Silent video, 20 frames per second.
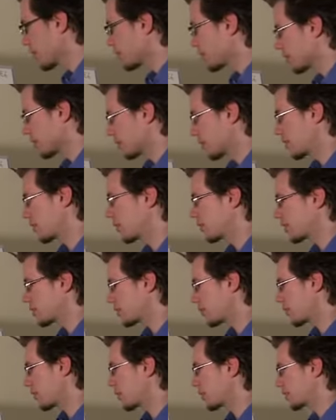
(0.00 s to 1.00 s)
So learn
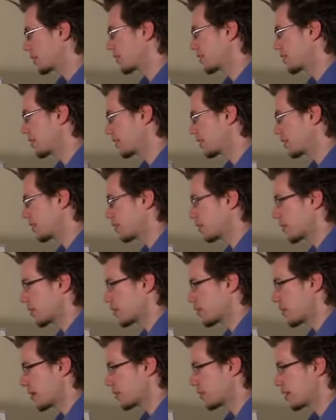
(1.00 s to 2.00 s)
this first, and then you
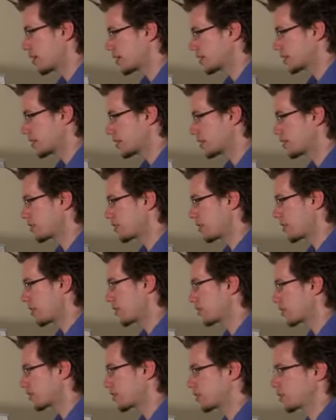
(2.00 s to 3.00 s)
want to memorize each
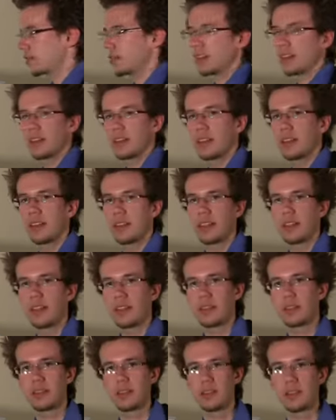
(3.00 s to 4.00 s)
note. So you could
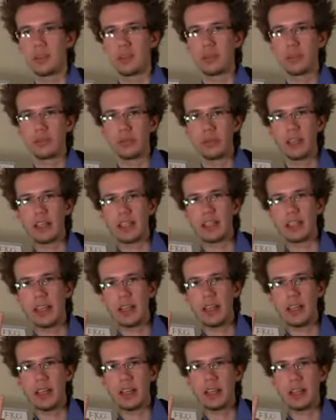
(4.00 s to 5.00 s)
do 3 a
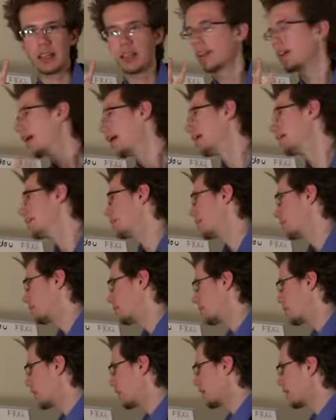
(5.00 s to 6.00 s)
day, and
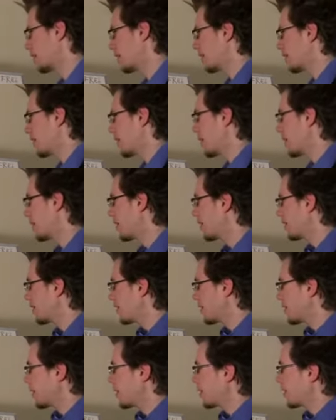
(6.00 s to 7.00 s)
then what?
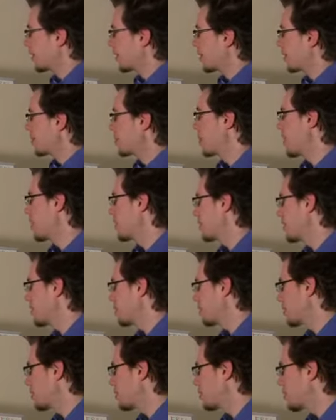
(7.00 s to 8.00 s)
Probably
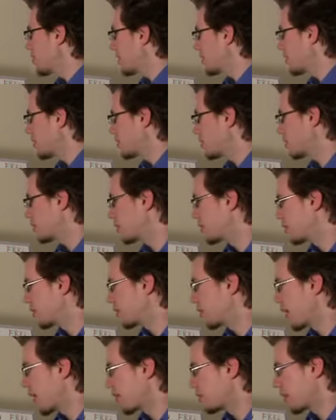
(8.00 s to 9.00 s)
within a week or two,
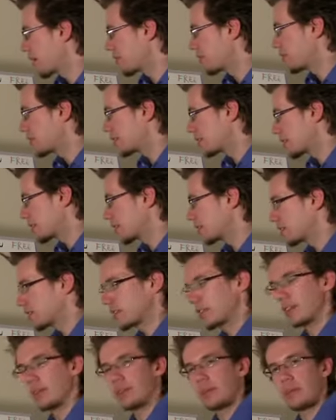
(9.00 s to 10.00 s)
you would have every
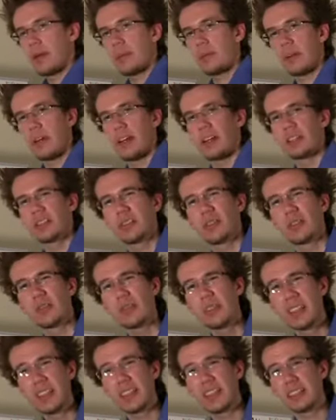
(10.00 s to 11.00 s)
single note memorized. So it
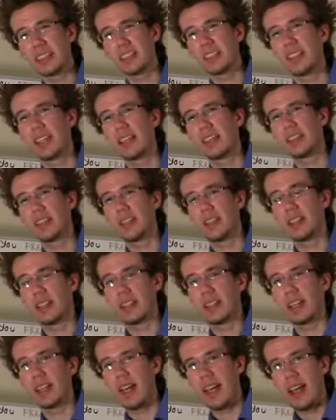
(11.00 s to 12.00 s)
really doesn't take
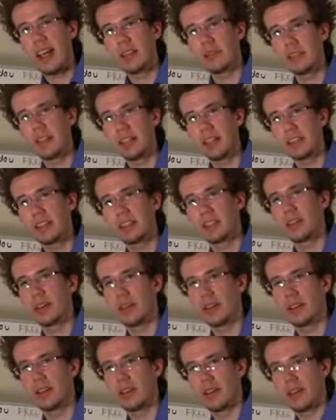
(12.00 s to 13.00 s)
long. Like I have kids knowing